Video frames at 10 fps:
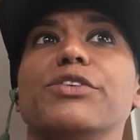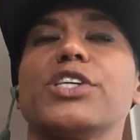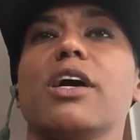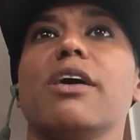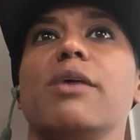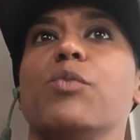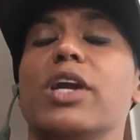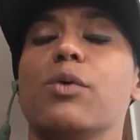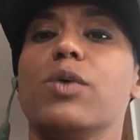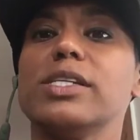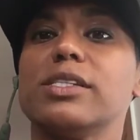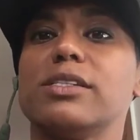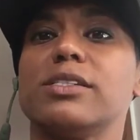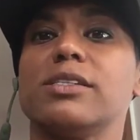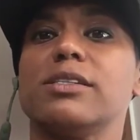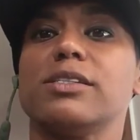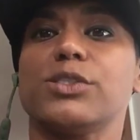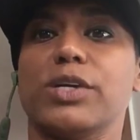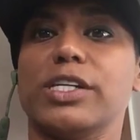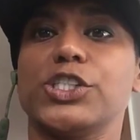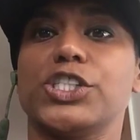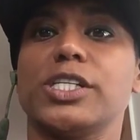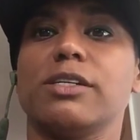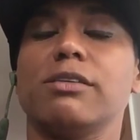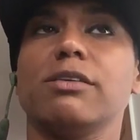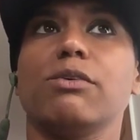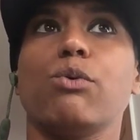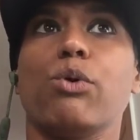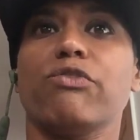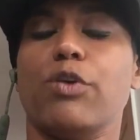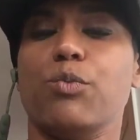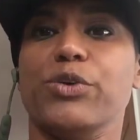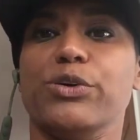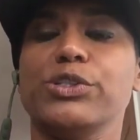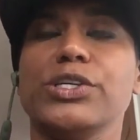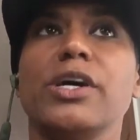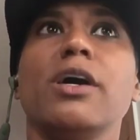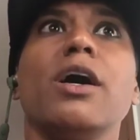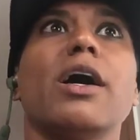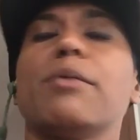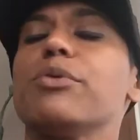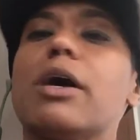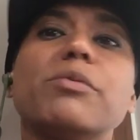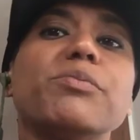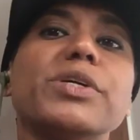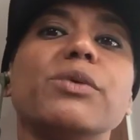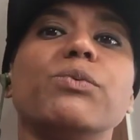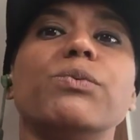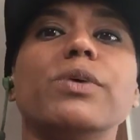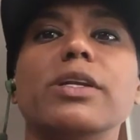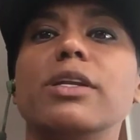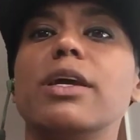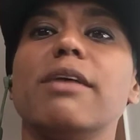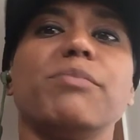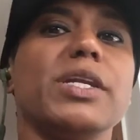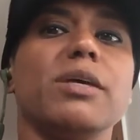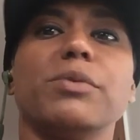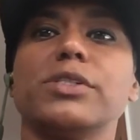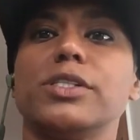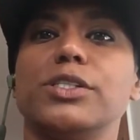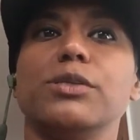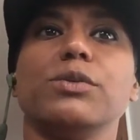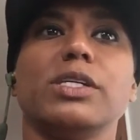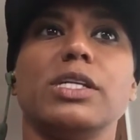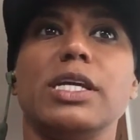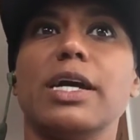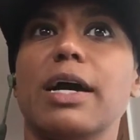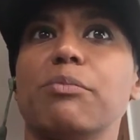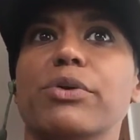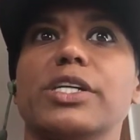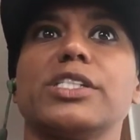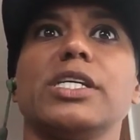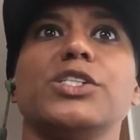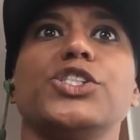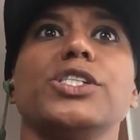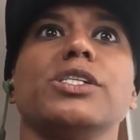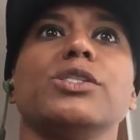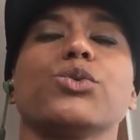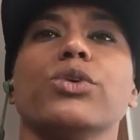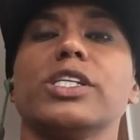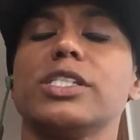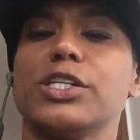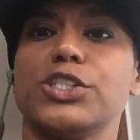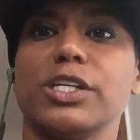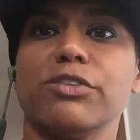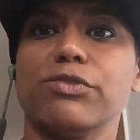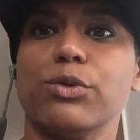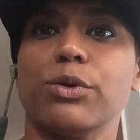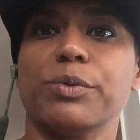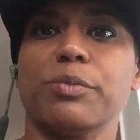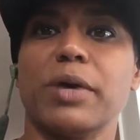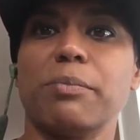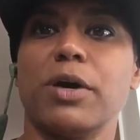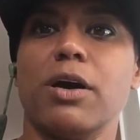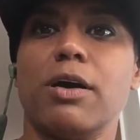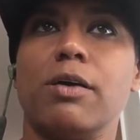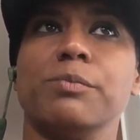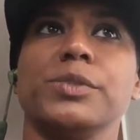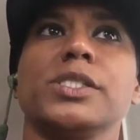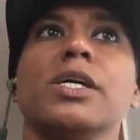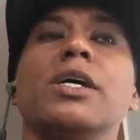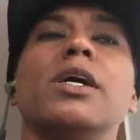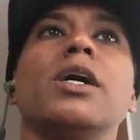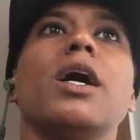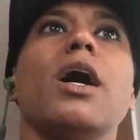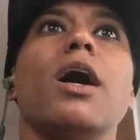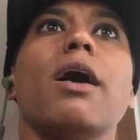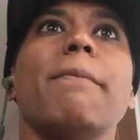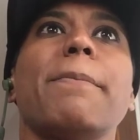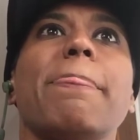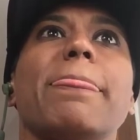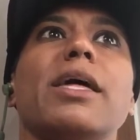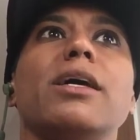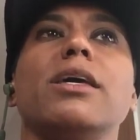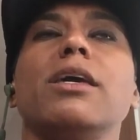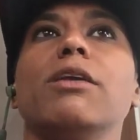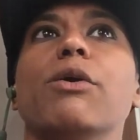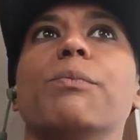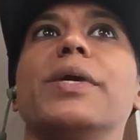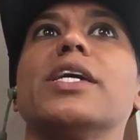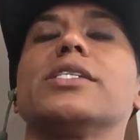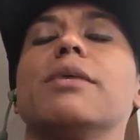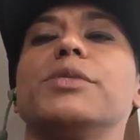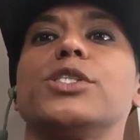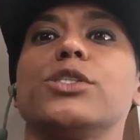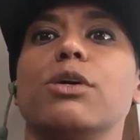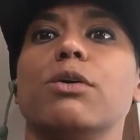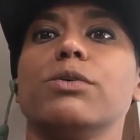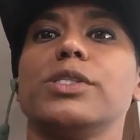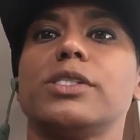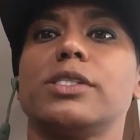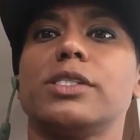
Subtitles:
other time when I wasn't stretched or foam rolled, I probably wouldn't have been able to do the knee hyperextensions or the touching the floor with my palms, because I'm so